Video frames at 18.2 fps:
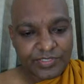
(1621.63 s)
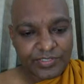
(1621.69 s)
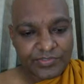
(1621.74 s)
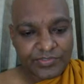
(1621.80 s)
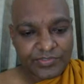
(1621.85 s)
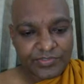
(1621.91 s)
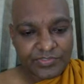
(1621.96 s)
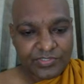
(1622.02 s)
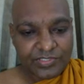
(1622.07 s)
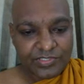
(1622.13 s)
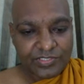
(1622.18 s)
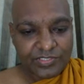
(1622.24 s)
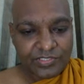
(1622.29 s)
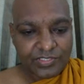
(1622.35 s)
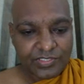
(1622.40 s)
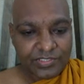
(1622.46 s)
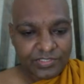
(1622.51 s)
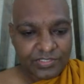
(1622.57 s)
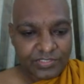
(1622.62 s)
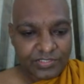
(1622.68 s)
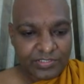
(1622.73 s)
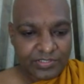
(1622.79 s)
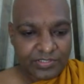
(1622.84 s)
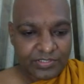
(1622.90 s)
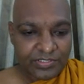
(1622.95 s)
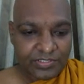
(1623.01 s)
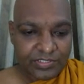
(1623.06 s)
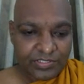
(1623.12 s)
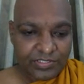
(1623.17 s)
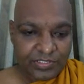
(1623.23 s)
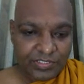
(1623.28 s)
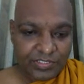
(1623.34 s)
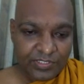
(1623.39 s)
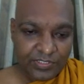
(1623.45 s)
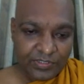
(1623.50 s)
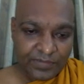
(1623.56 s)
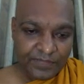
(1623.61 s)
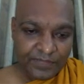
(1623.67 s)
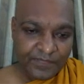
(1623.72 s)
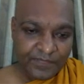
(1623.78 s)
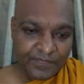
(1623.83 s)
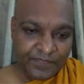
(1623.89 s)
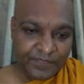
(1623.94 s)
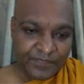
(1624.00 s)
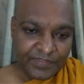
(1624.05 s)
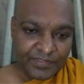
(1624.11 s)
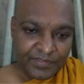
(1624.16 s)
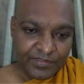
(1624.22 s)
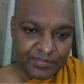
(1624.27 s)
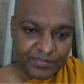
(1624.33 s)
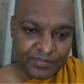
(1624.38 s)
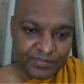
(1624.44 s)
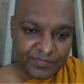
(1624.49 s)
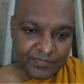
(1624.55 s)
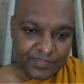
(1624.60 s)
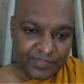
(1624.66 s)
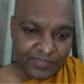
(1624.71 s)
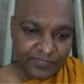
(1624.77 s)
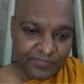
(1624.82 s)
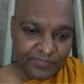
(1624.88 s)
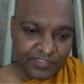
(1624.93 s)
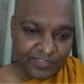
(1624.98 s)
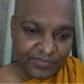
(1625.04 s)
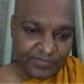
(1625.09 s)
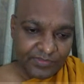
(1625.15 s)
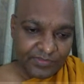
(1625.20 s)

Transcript: see, is the five things.